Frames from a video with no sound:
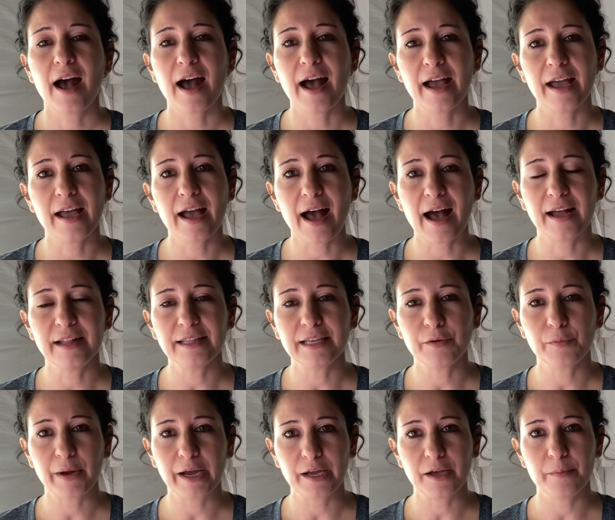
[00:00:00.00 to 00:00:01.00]
I
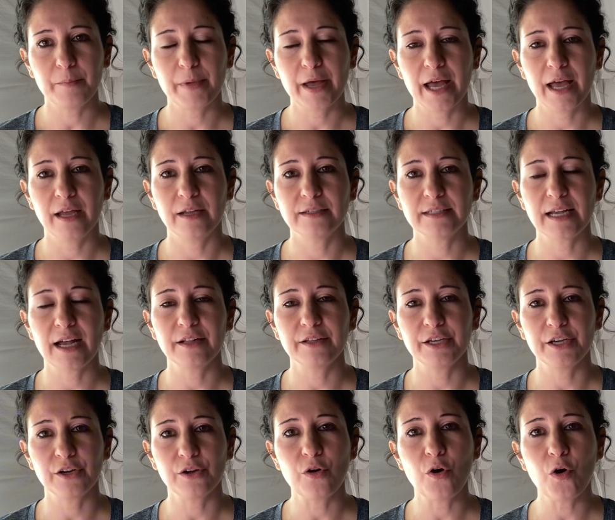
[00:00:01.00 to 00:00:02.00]
highly recommend
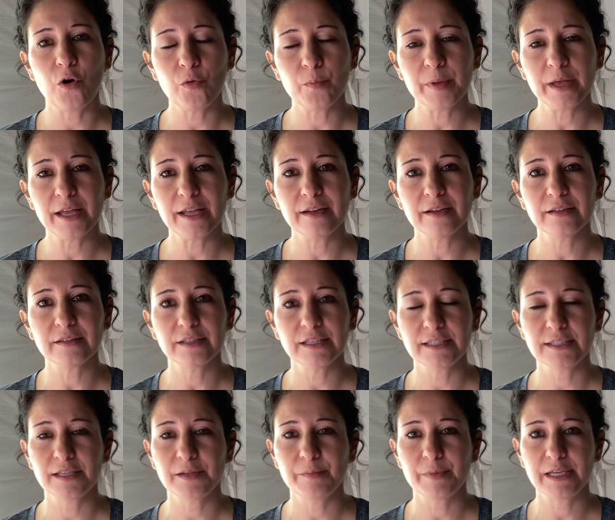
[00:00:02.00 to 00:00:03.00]
Elliot Coleman,
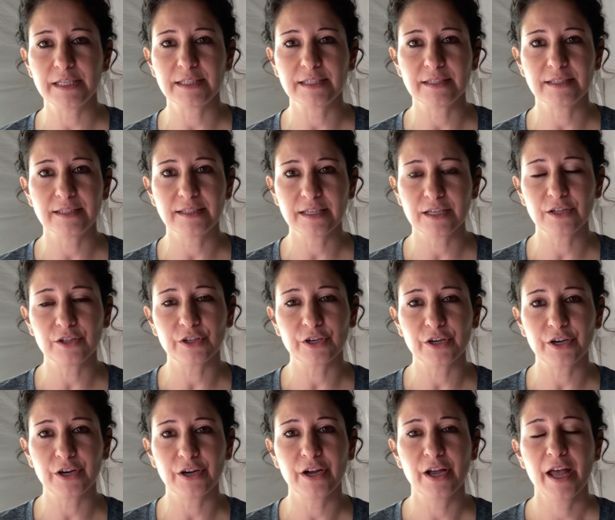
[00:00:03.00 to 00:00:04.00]
Lisa Mason
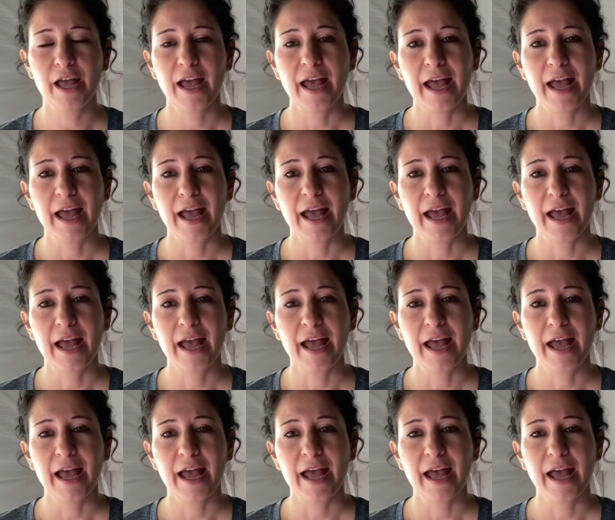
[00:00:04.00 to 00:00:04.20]
Ziegler,